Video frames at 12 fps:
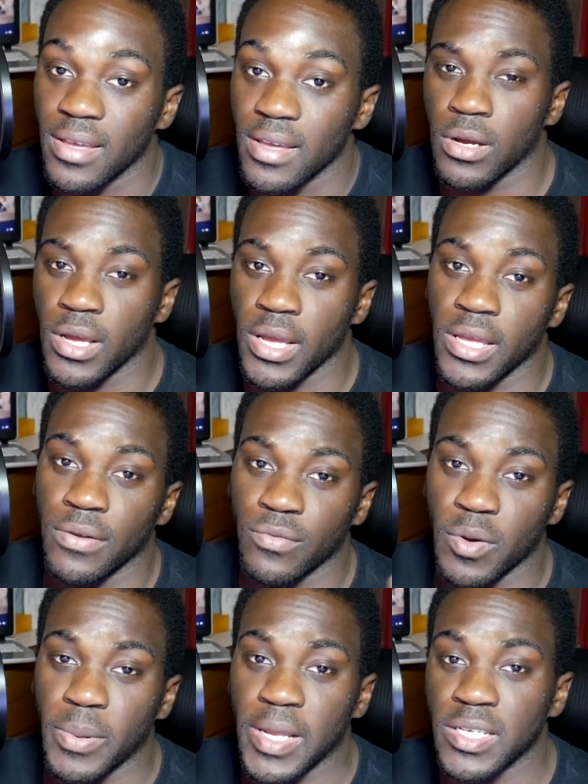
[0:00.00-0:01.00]
I
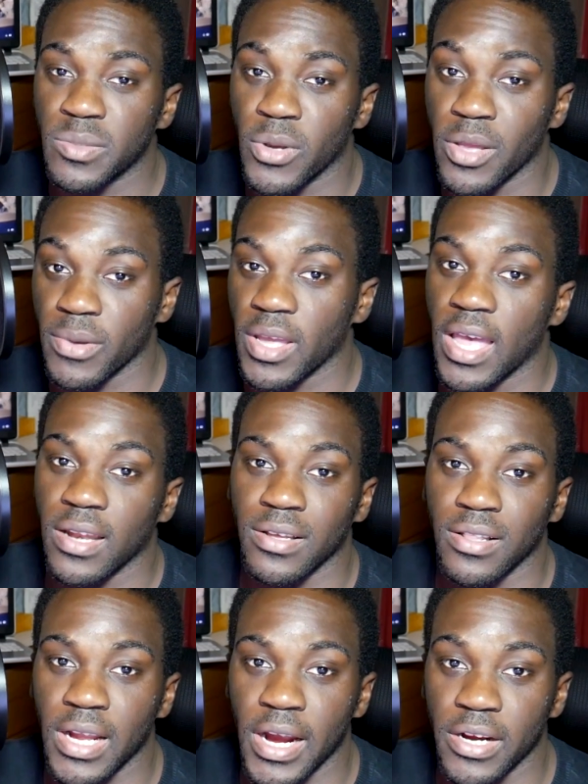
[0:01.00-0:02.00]
replaced my
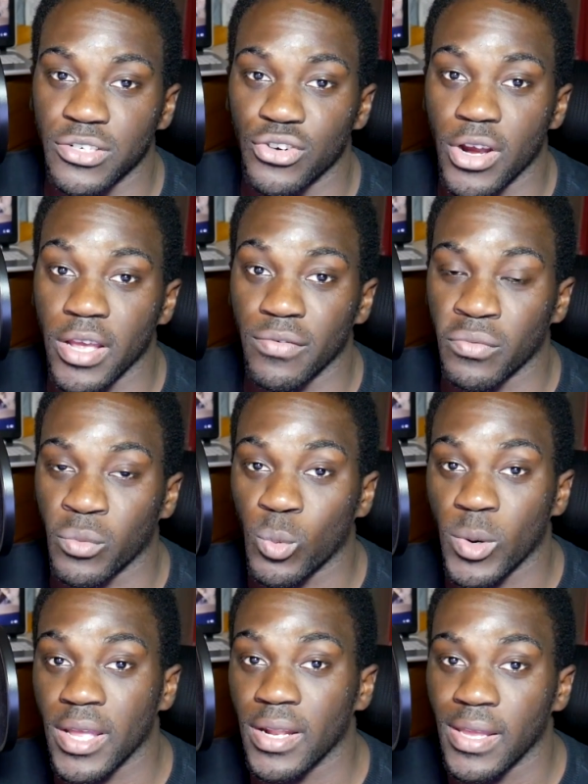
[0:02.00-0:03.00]
mechanical hard drive
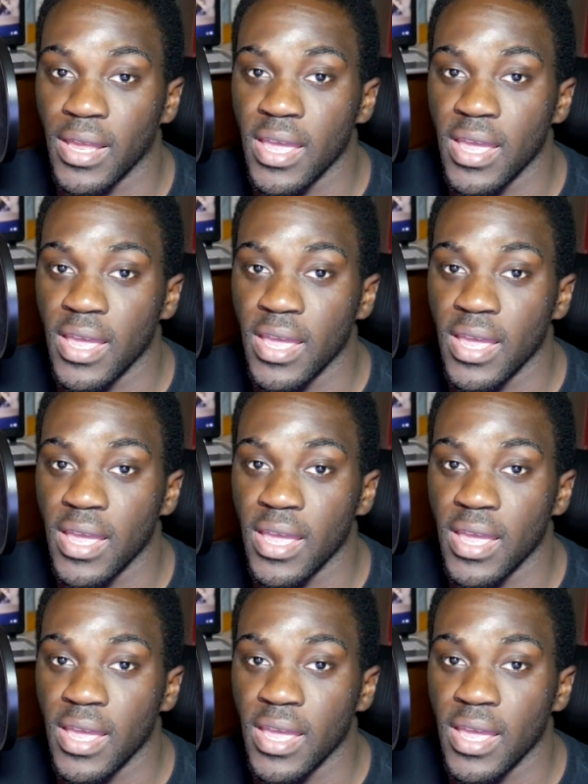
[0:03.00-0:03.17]
with